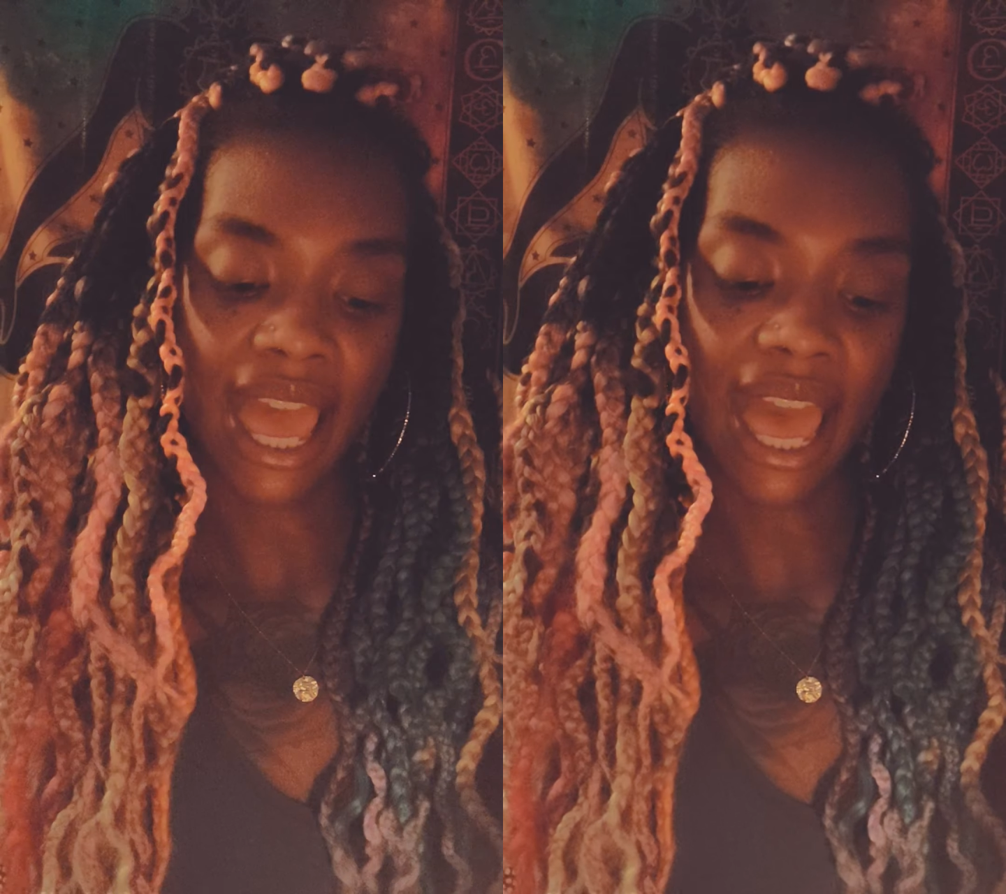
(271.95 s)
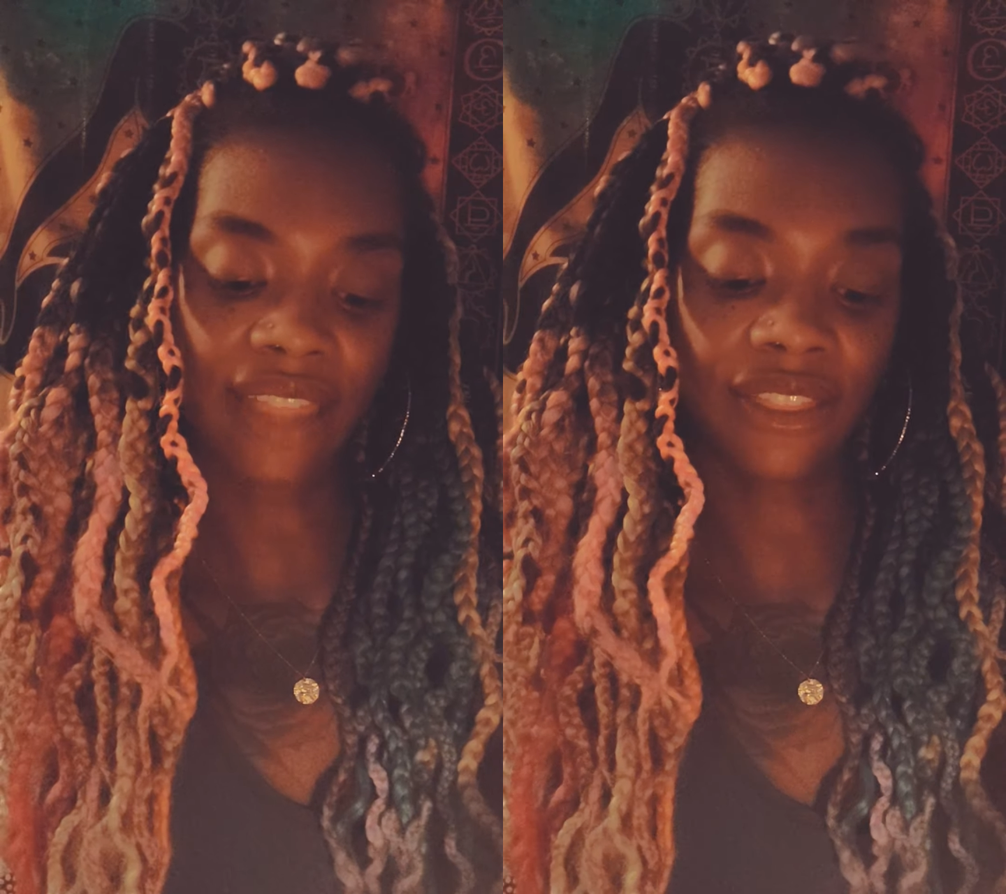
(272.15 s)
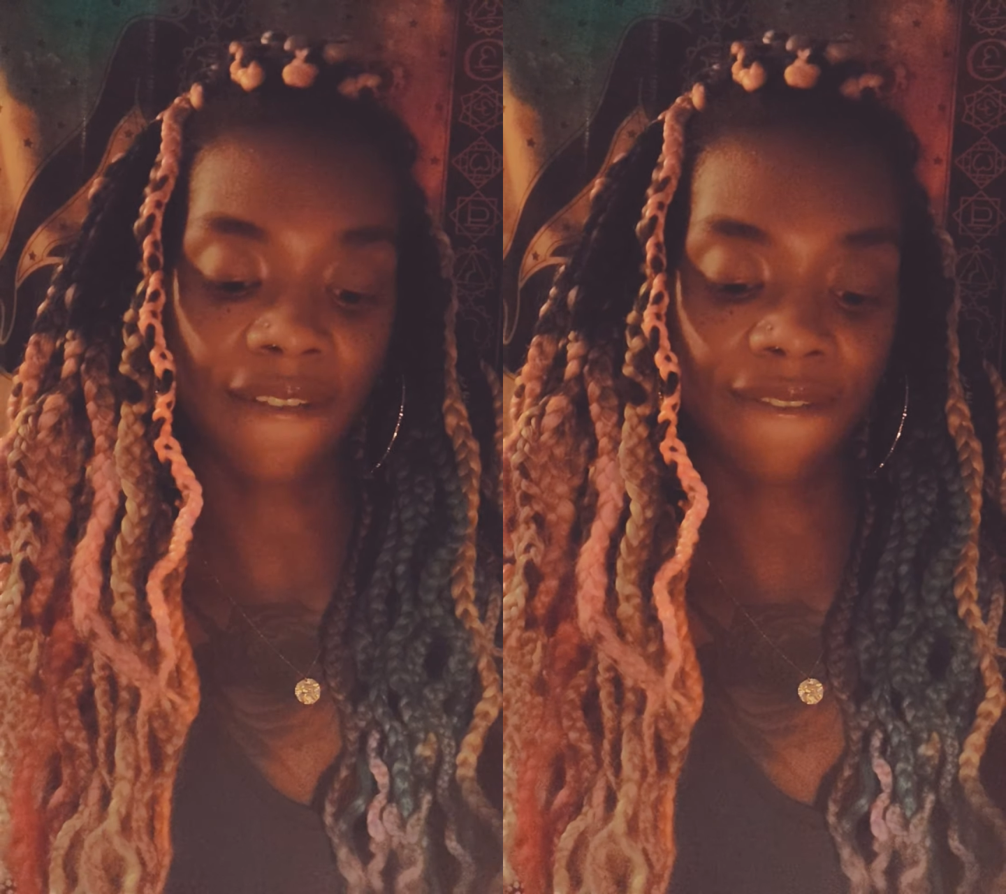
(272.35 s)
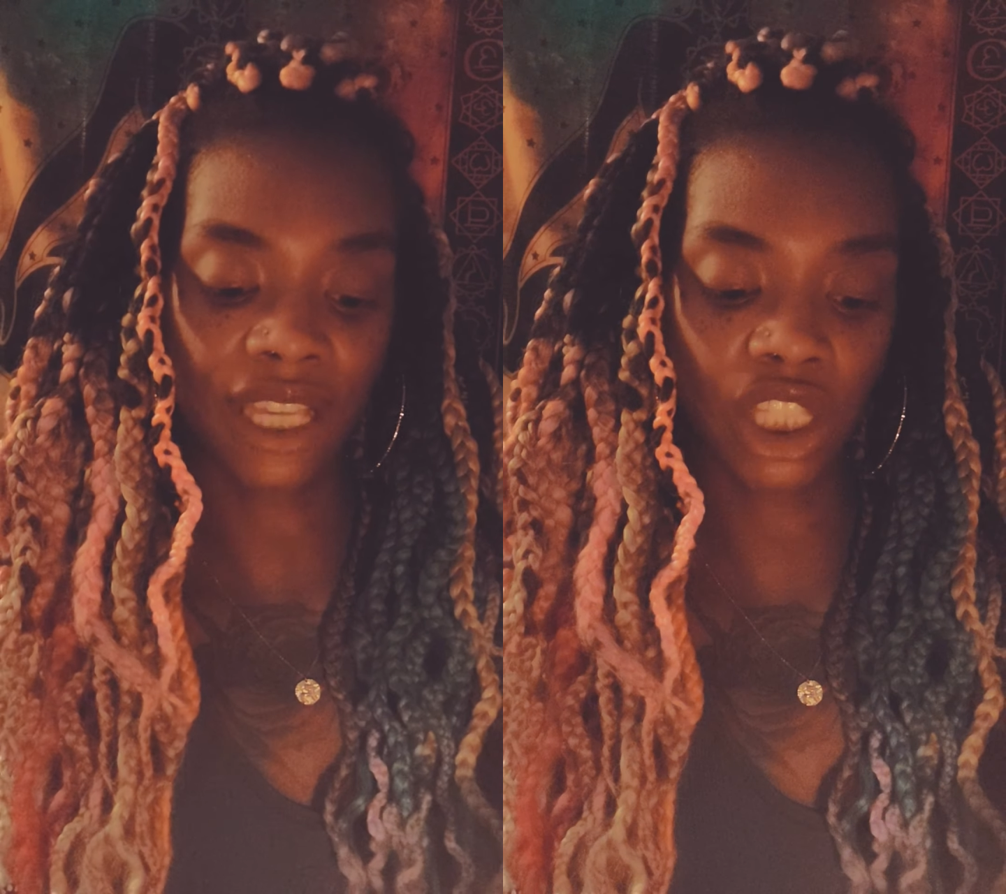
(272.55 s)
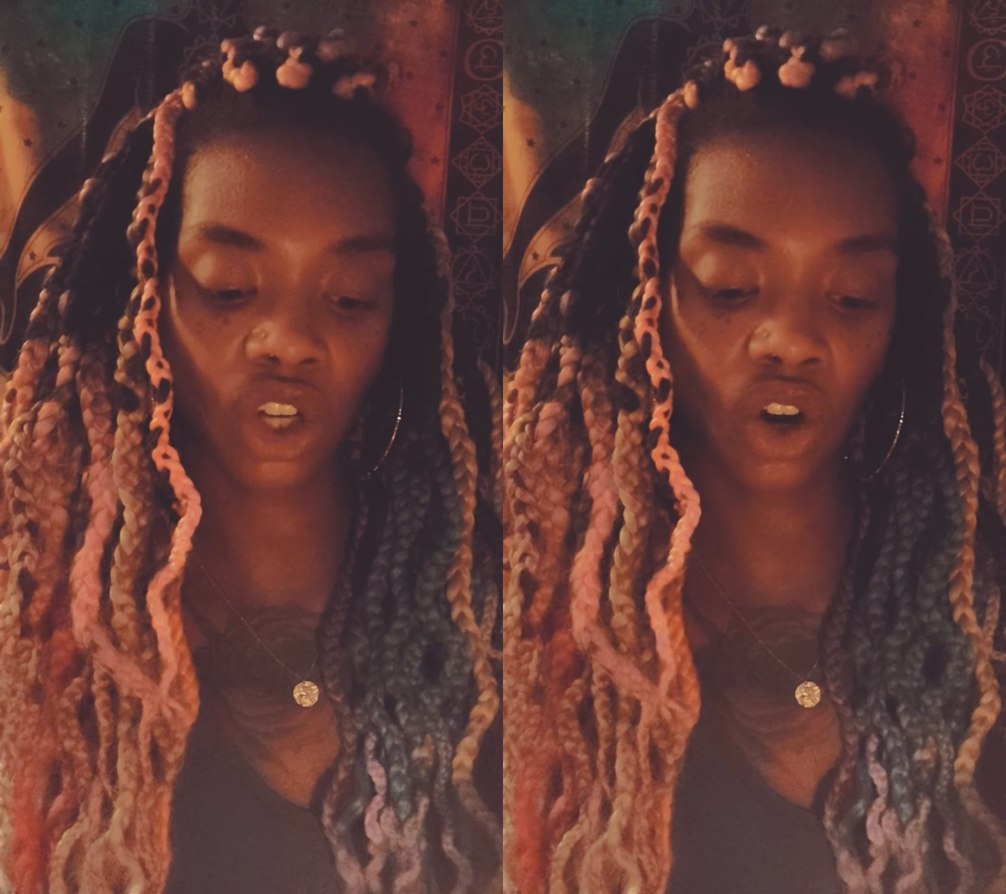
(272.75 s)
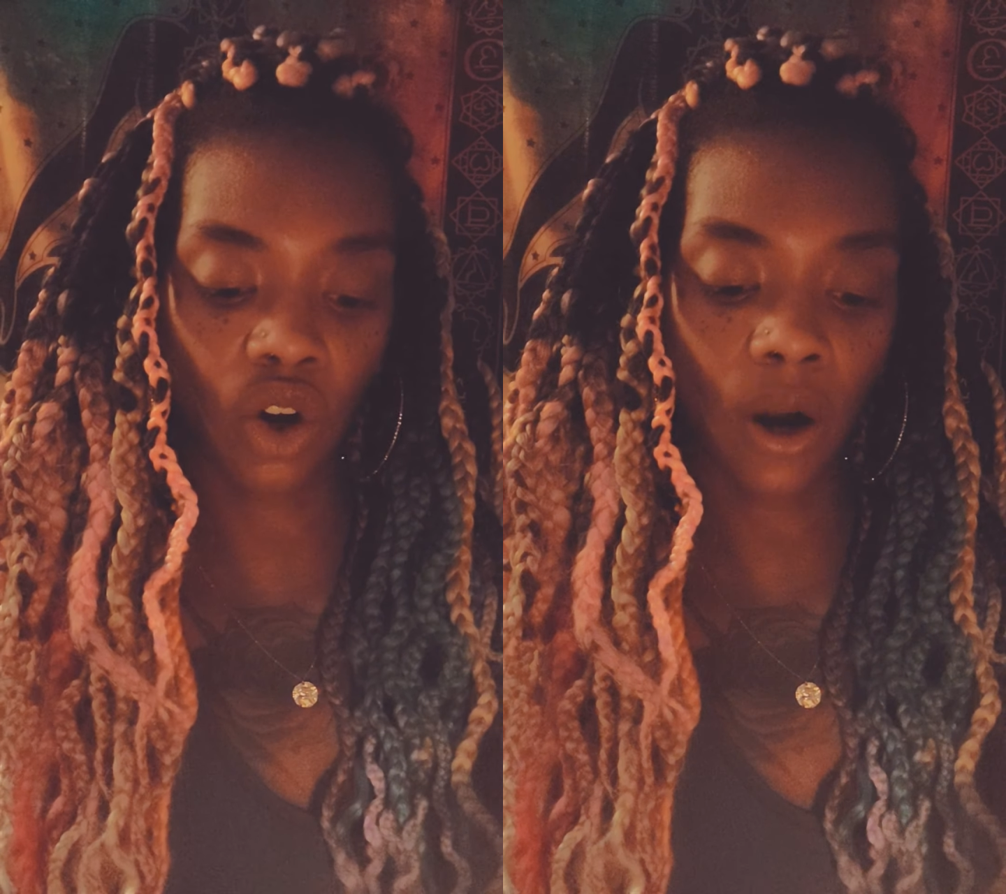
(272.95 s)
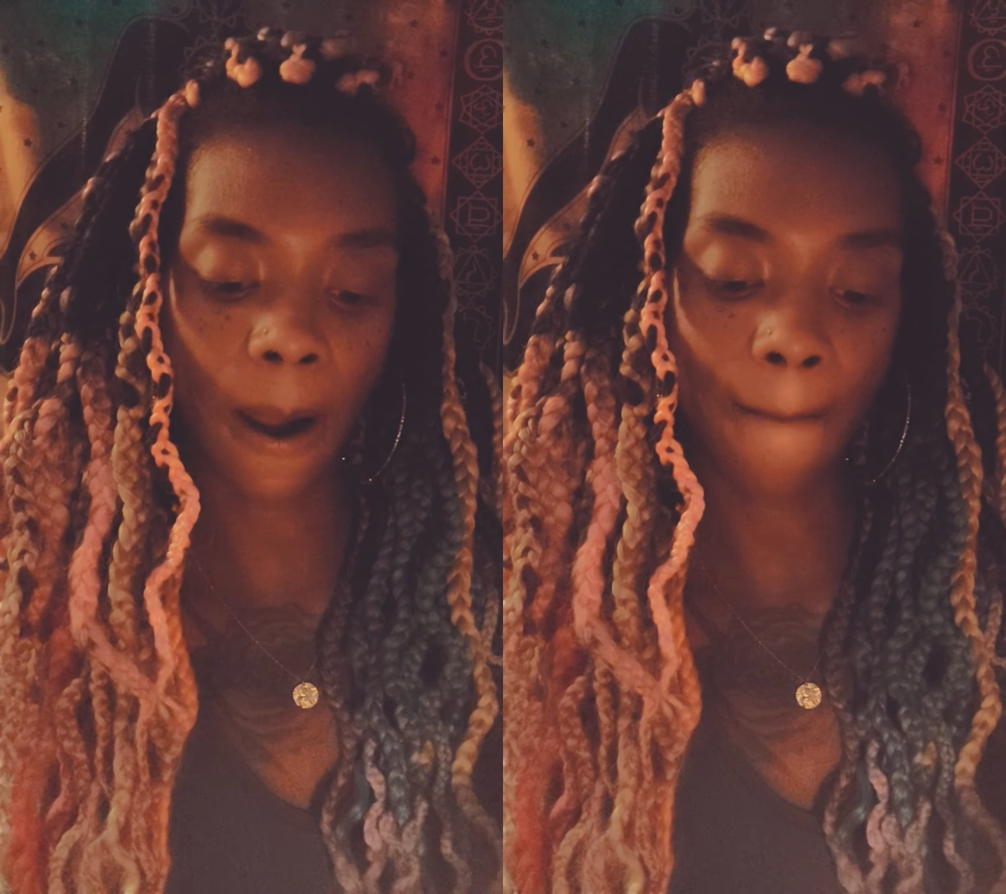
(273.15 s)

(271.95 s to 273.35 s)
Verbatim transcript: at the physical,